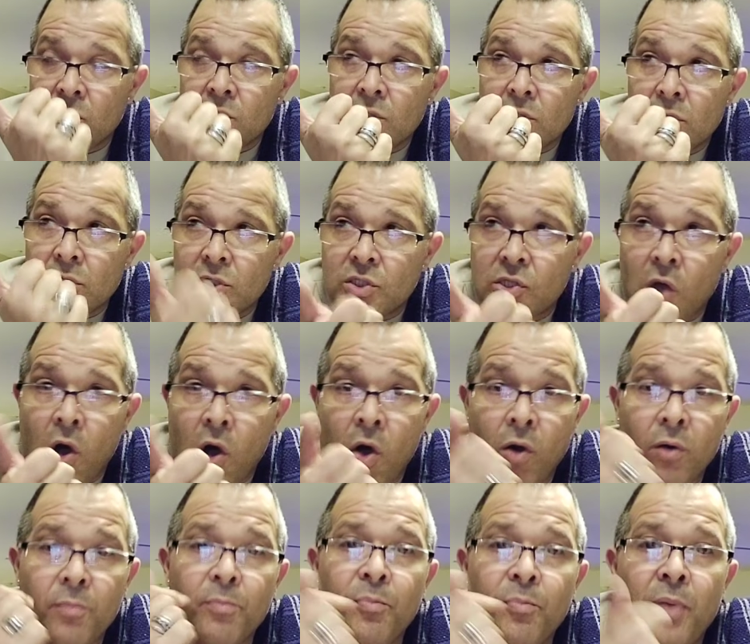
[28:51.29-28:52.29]

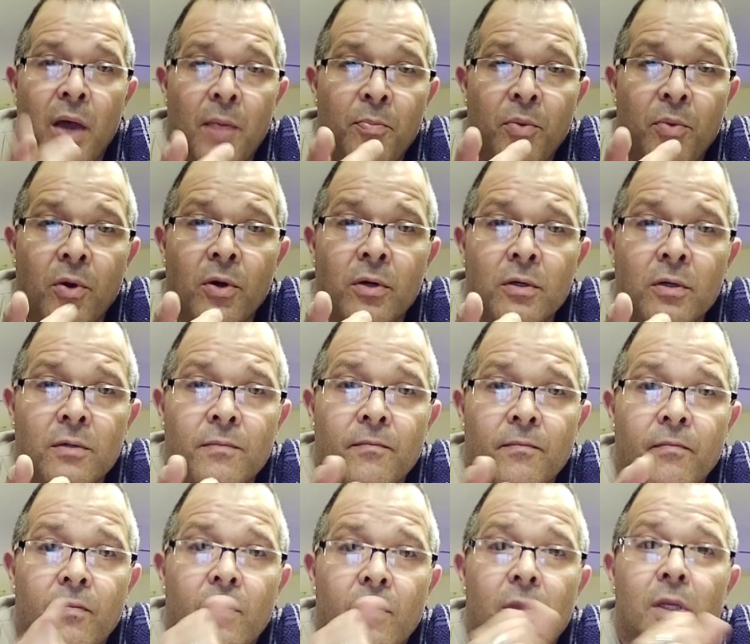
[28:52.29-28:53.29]
salt, pepper,
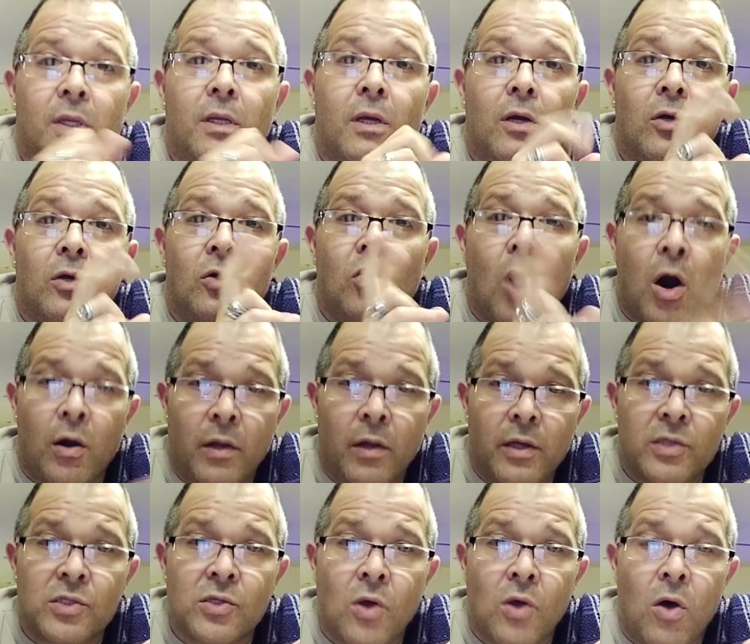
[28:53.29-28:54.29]
garlic
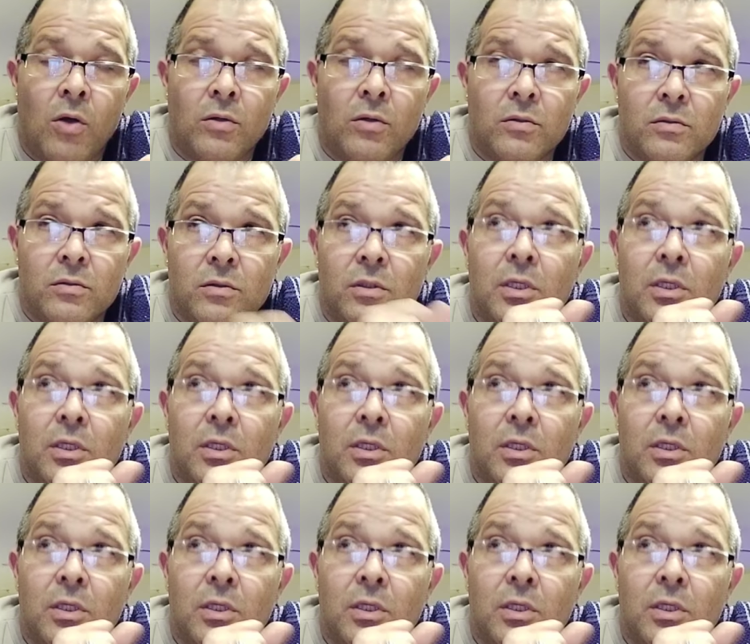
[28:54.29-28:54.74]
salt,